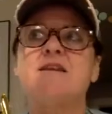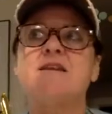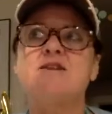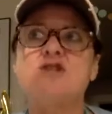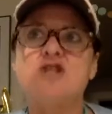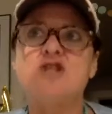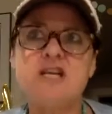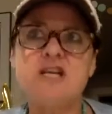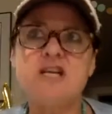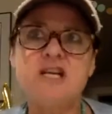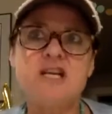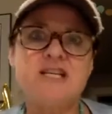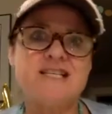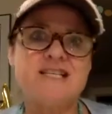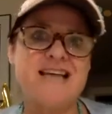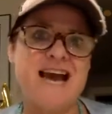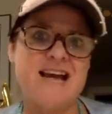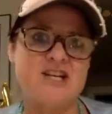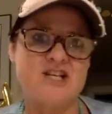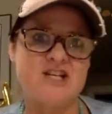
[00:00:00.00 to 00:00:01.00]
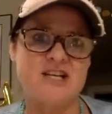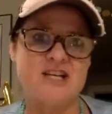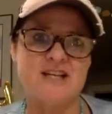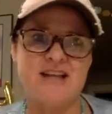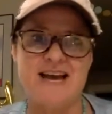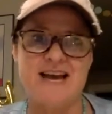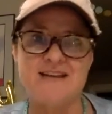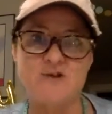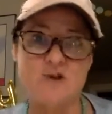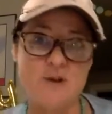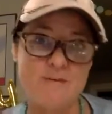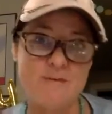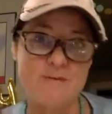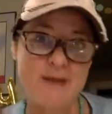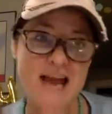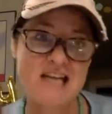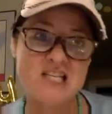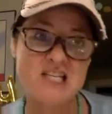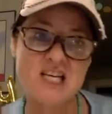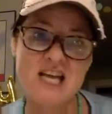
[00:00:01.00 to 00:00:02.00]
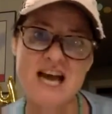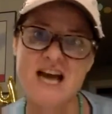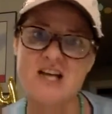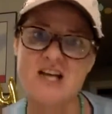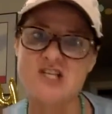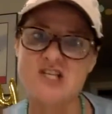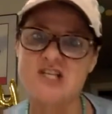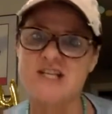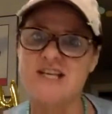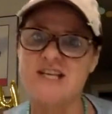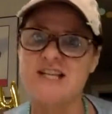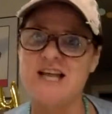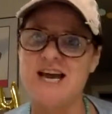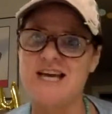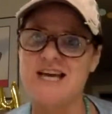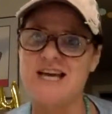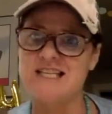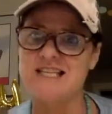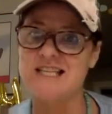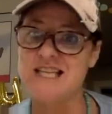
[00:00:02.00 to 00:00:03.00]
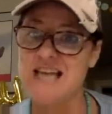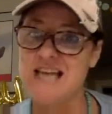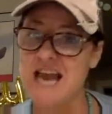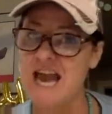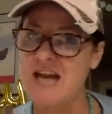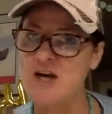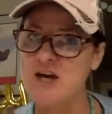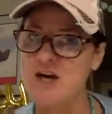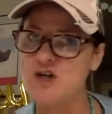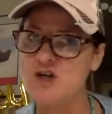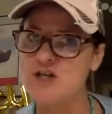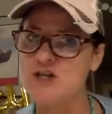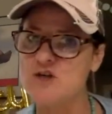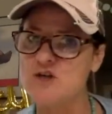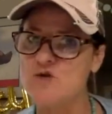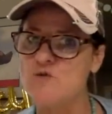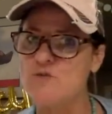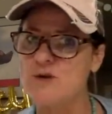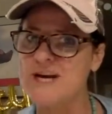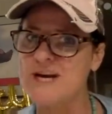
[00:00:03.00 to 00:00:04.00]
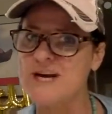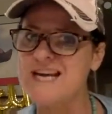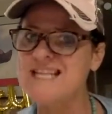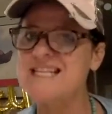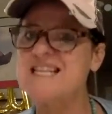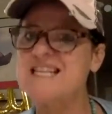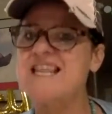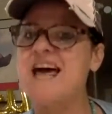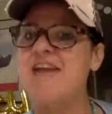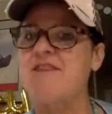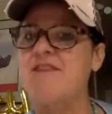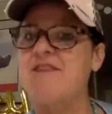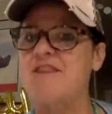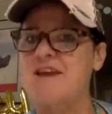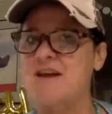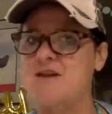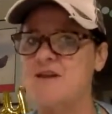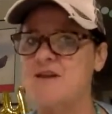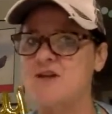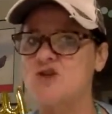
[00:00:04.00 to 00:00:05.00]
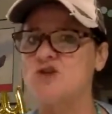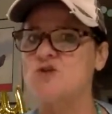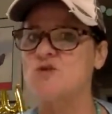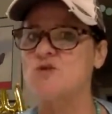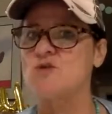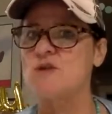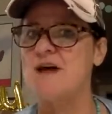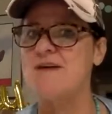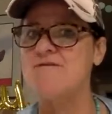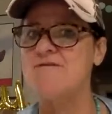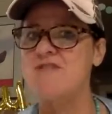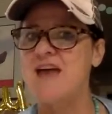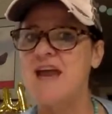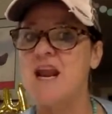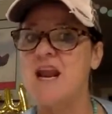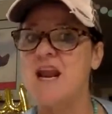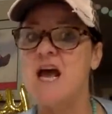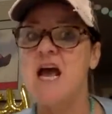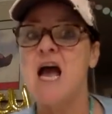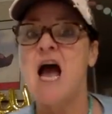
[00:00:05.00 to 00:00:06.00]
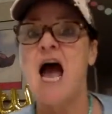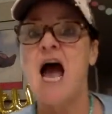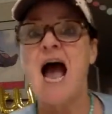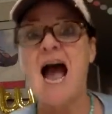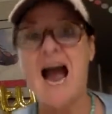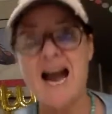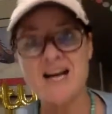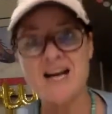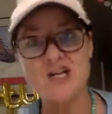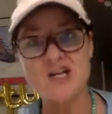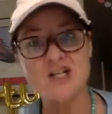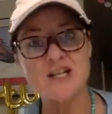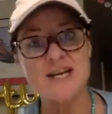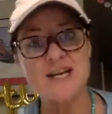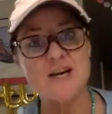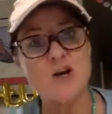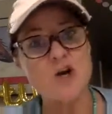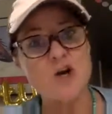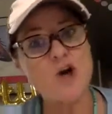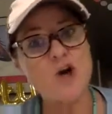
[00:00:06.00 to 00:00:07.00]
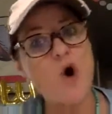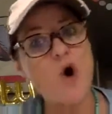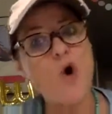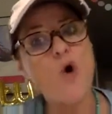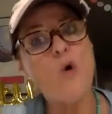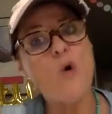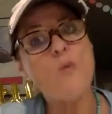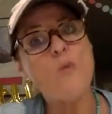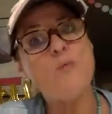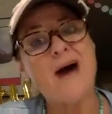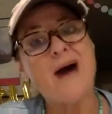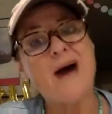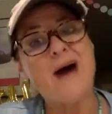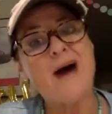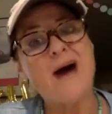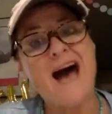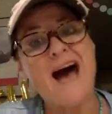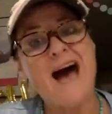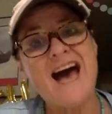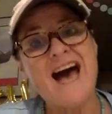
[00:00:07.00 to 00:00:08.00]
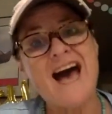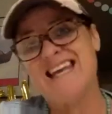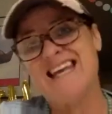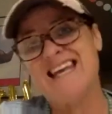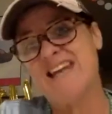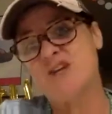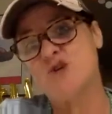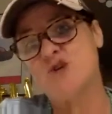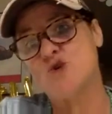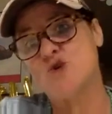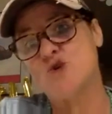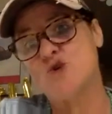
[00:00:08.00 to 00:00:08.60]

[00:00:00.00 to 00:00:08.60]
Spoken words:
the genius actually lies, or the magic actually lies in the energy you bring to that thing that you love, that actually nobody can